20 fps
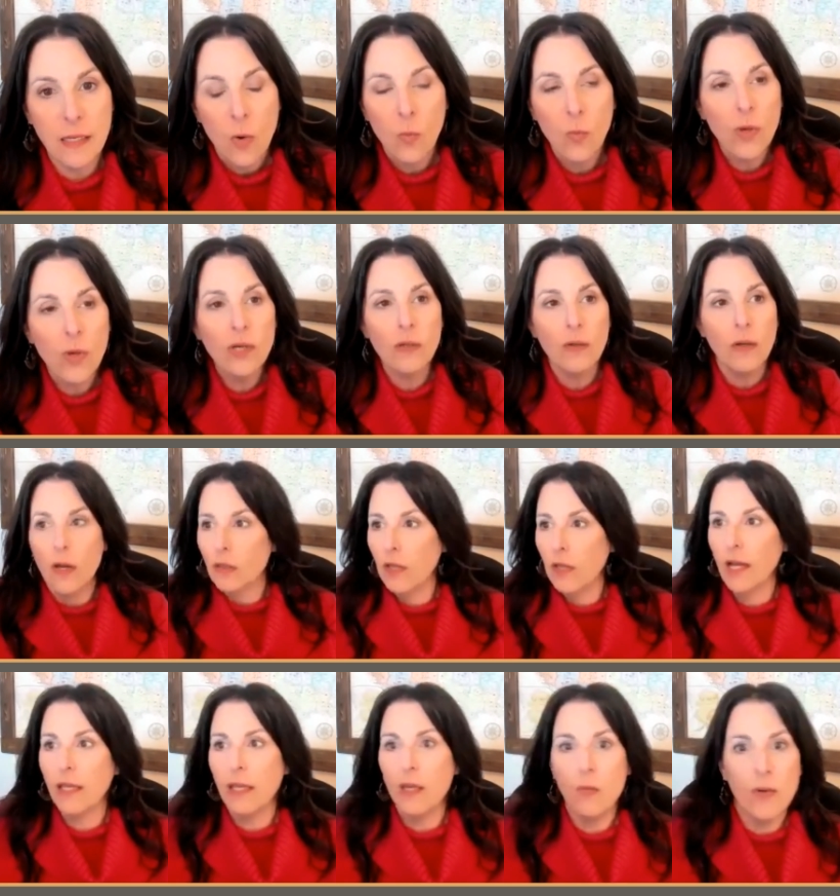we're
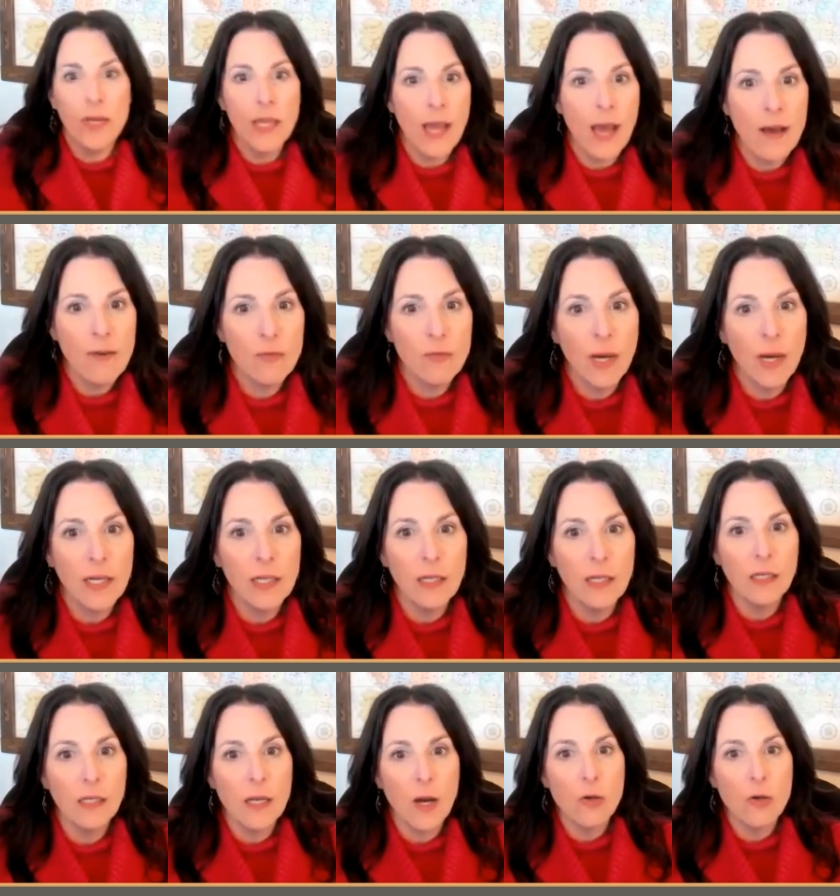lucky we have money
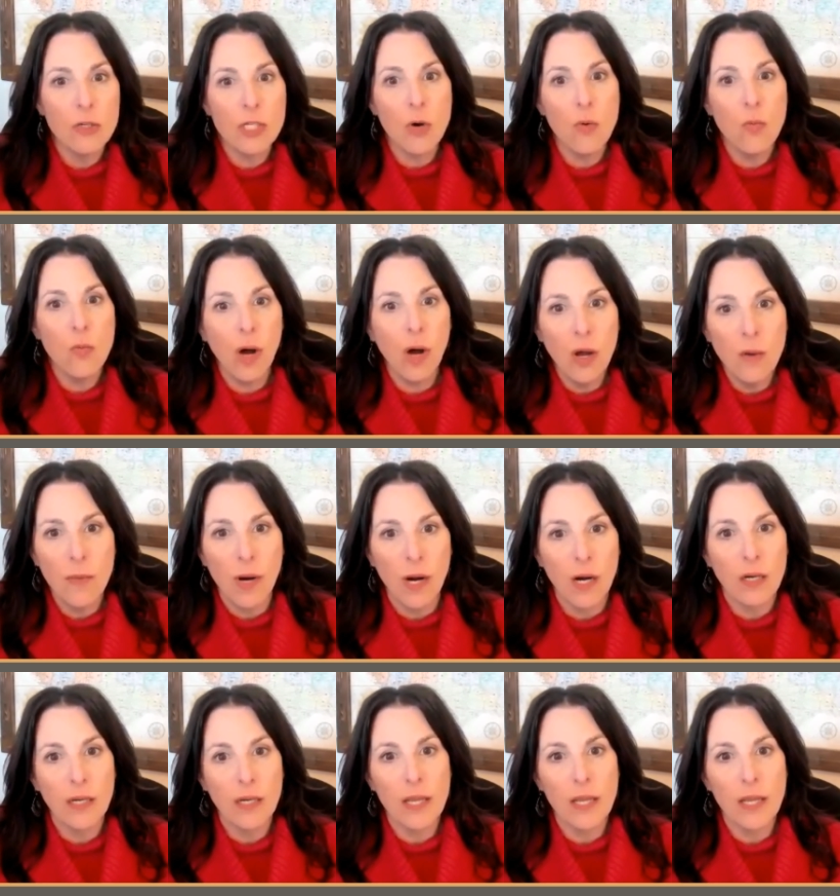to go to walmart